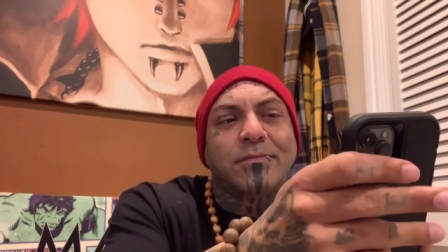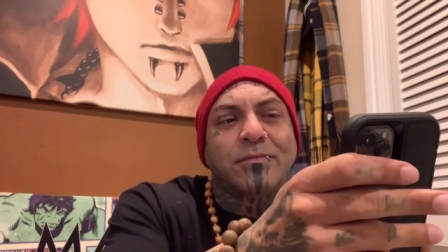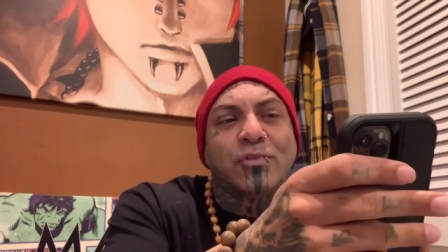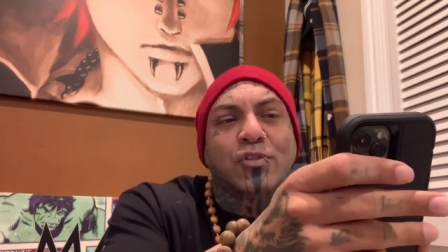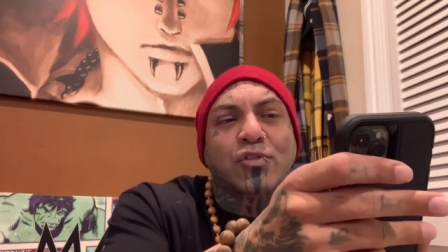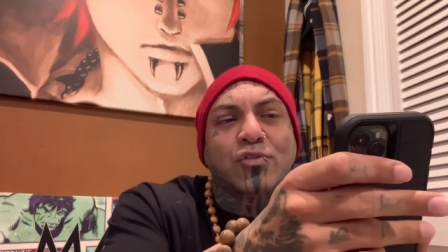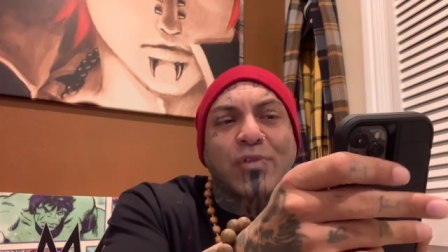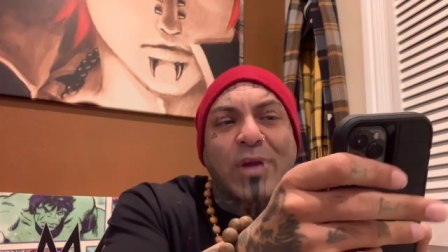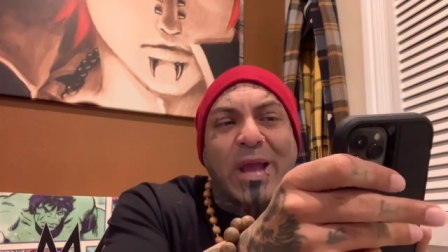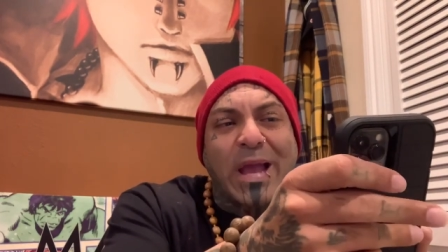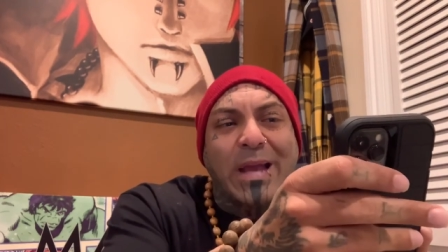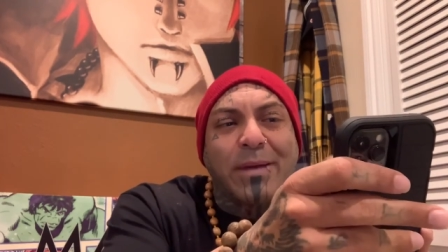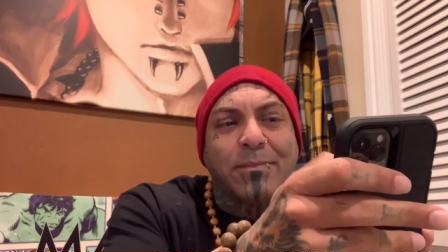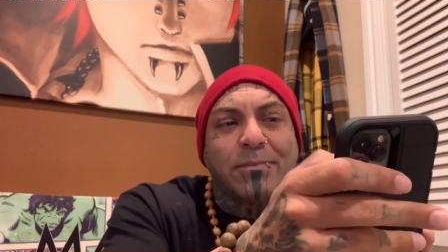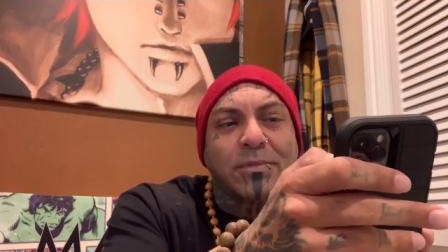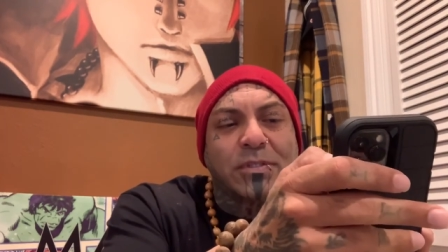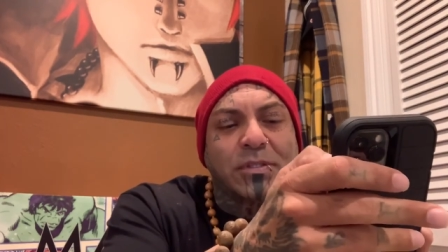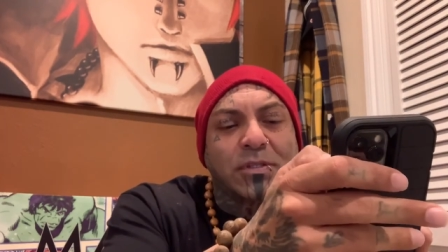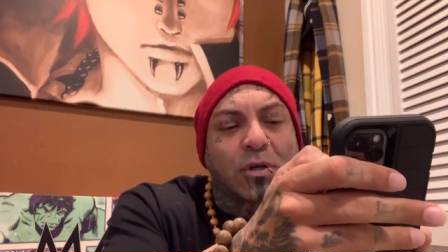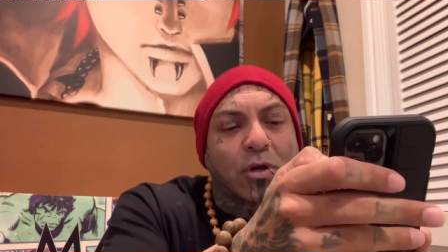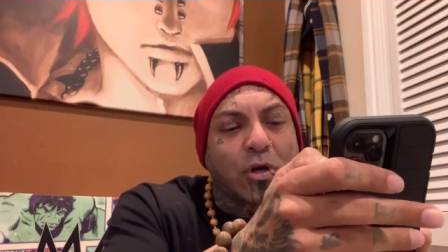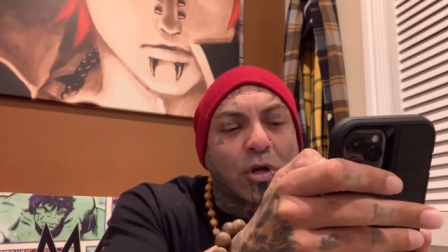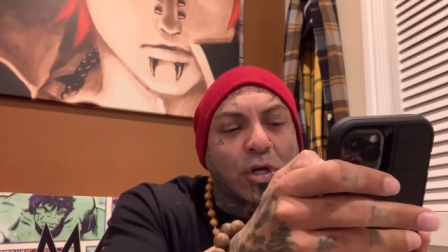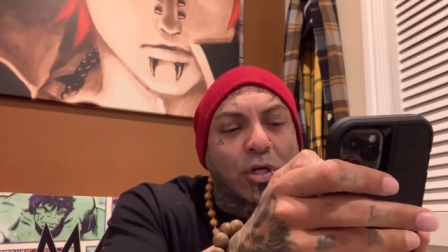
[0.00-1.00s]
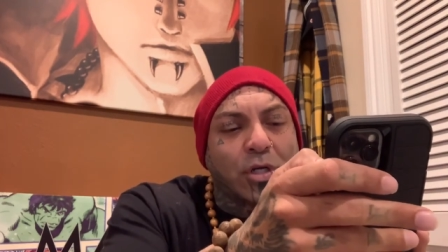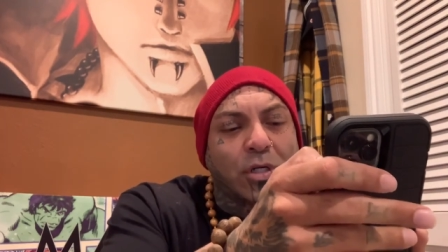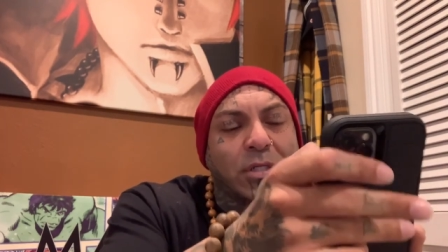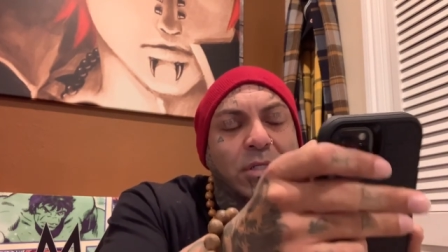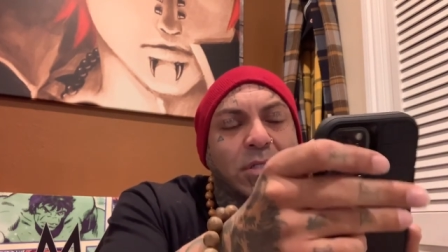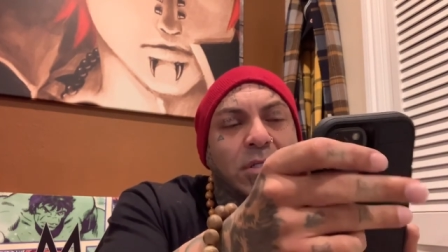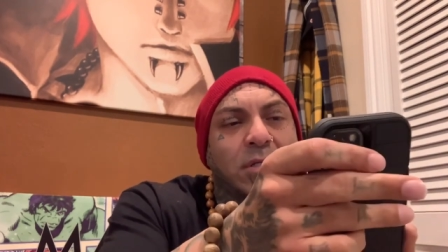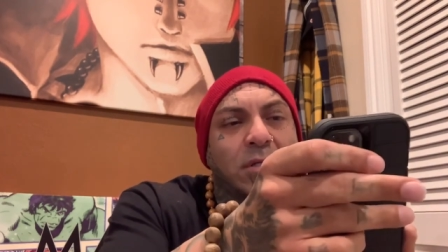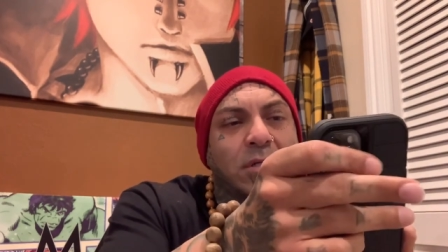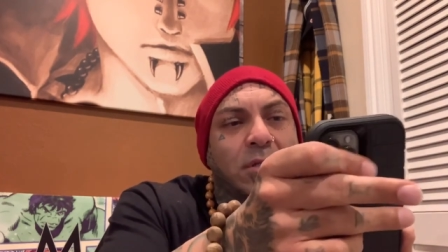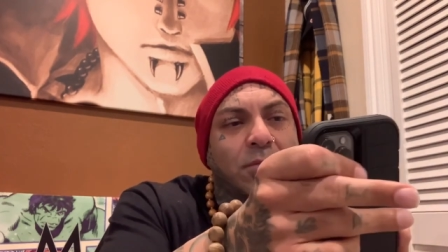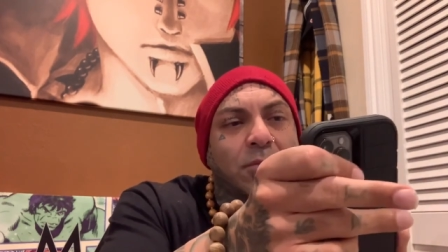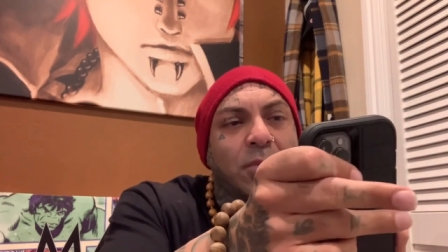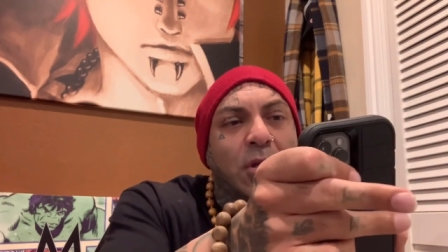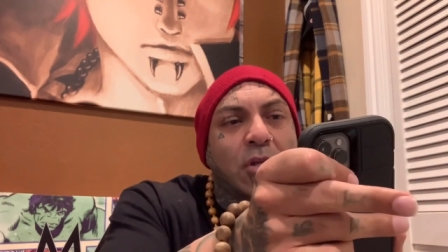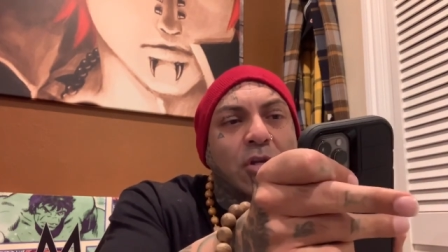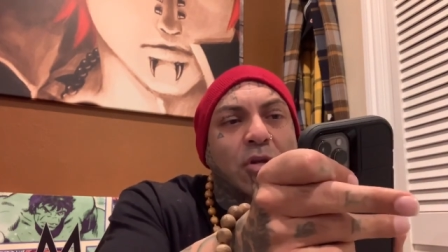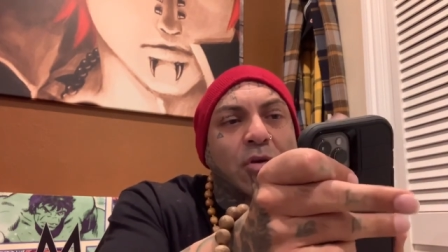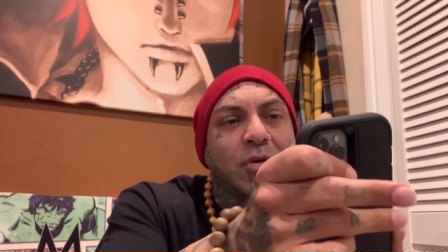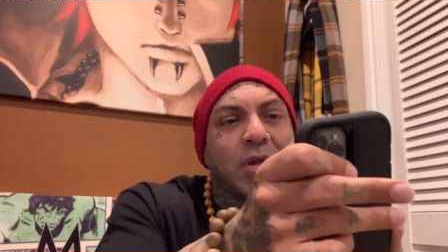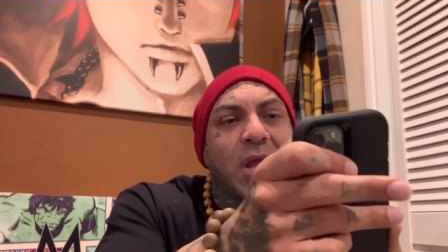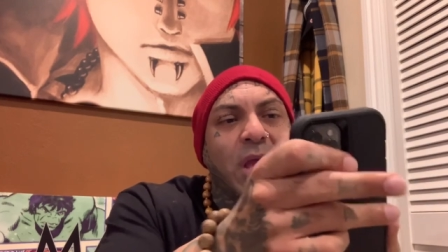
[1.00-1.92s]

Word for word: trapped, hurt, but you're